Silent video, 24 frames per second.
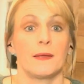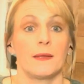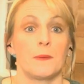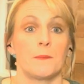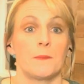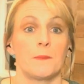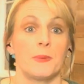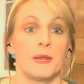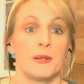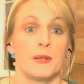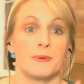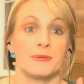
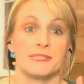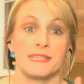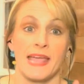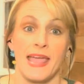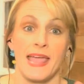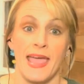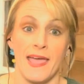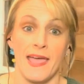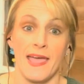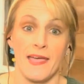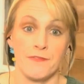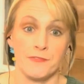But it was
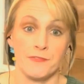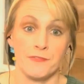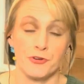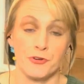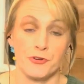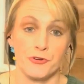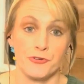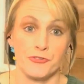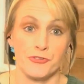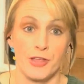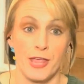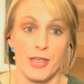after
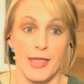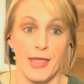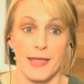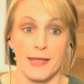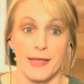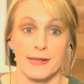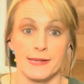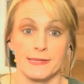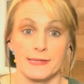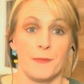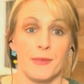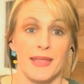
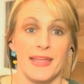sex.